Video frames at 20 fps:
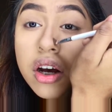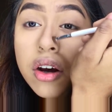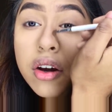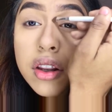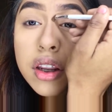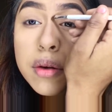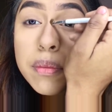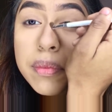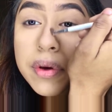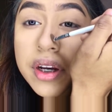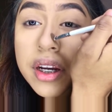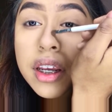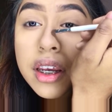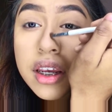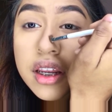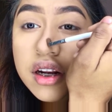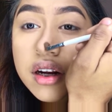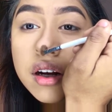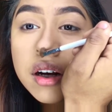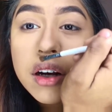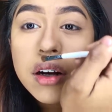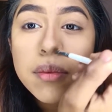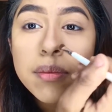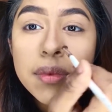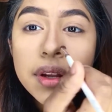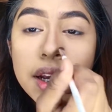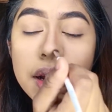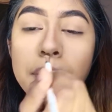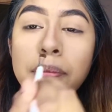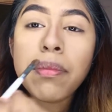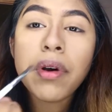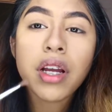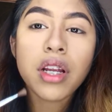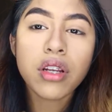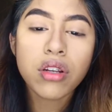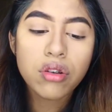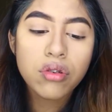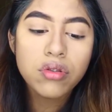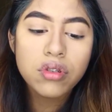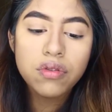I'm like a
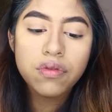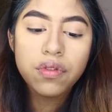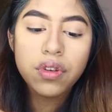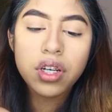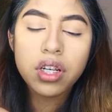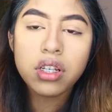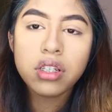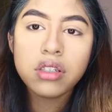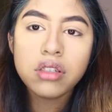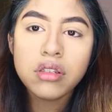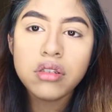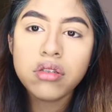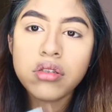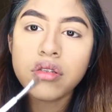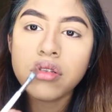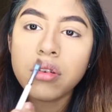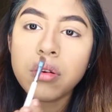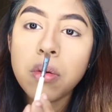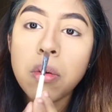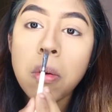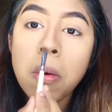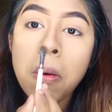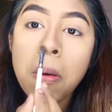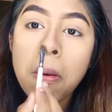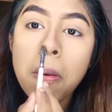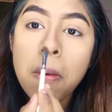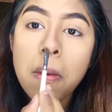button nose effect, so.